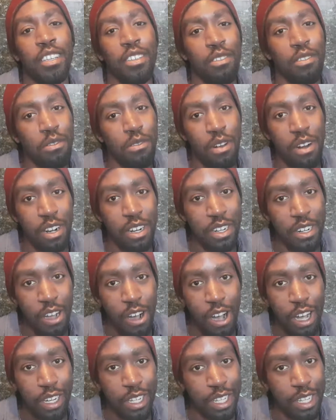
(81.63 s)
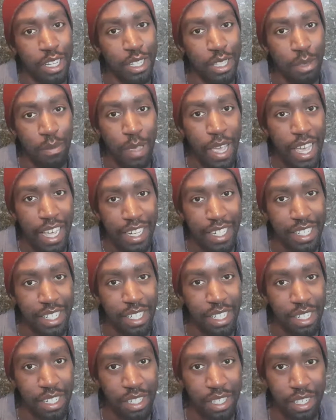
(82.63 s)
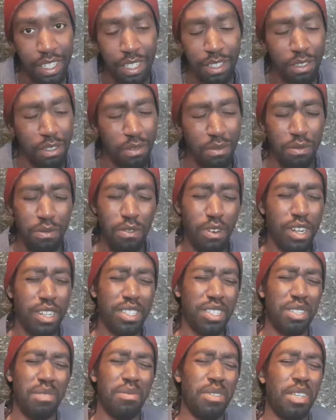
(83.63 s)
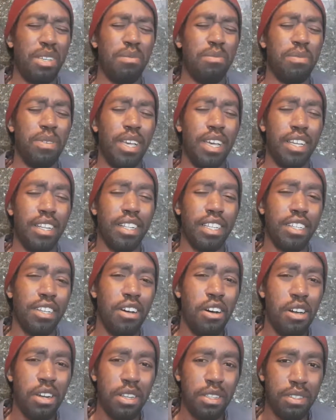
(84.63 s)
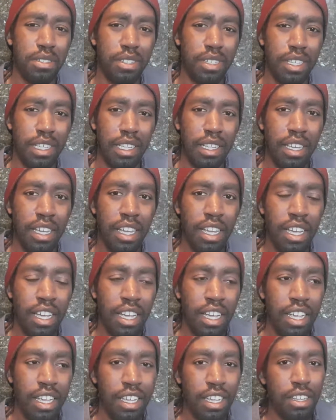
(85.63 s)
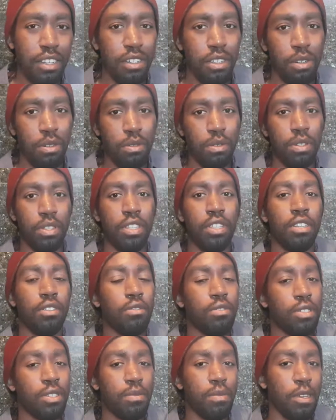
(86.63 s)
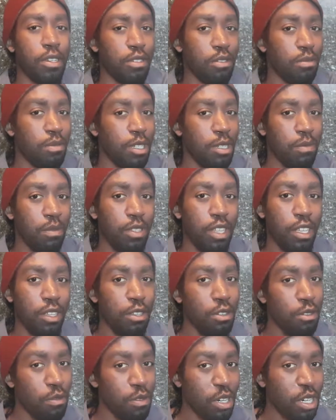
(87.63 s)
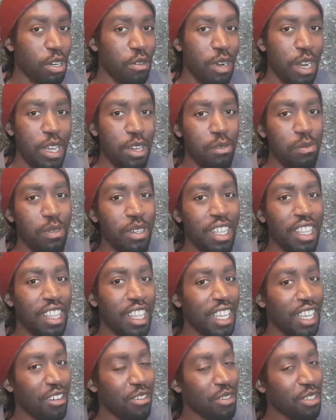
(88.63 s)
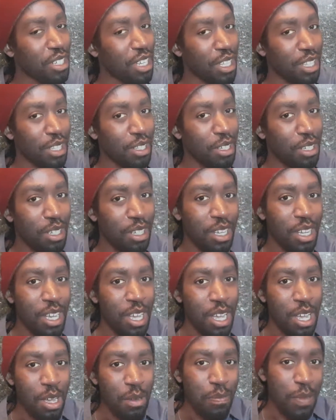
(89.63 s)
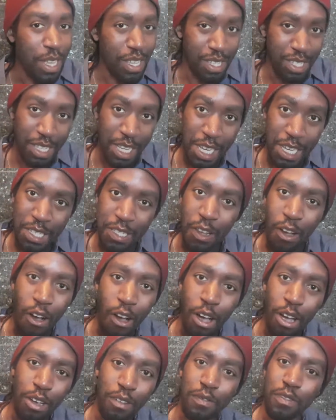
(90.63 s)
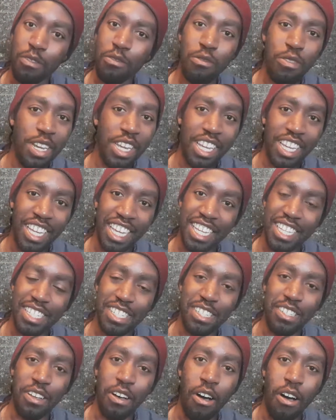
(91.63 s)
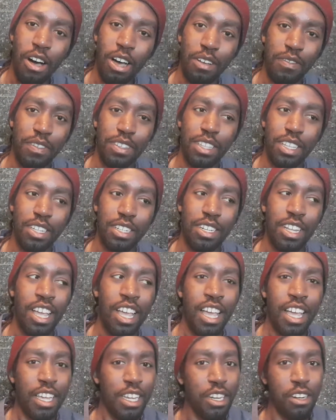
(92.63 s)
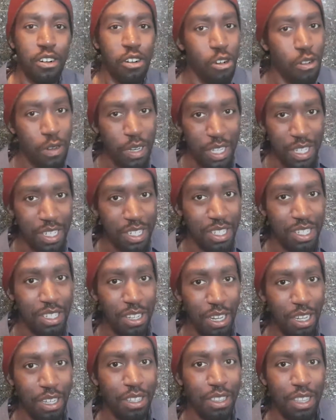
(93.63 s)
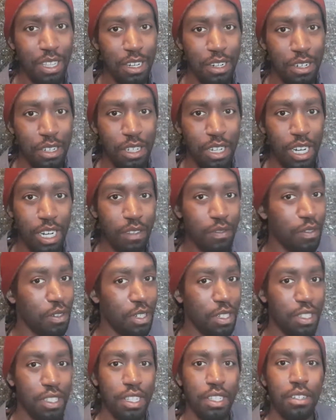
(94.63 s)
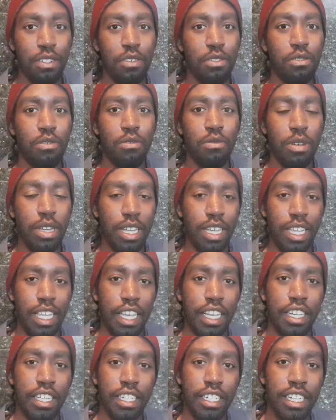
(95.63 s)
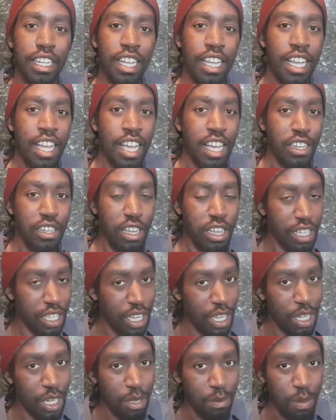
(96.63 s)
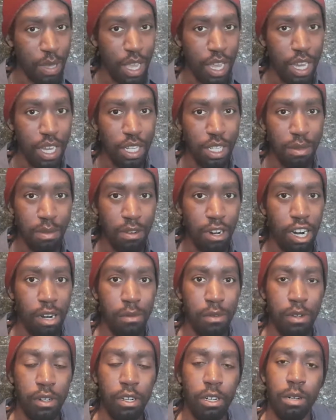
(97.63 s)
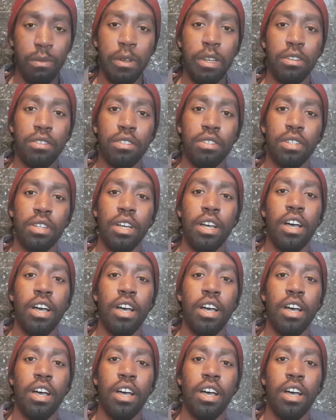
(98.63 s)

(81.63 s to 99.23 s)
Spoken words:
you are not the pet. Who wants to be a pet, like, honestly? Those special people that you work around, but they always get the best days off, the weekends off, and then you're always stuck there every single weekend, not getting paid the proper amount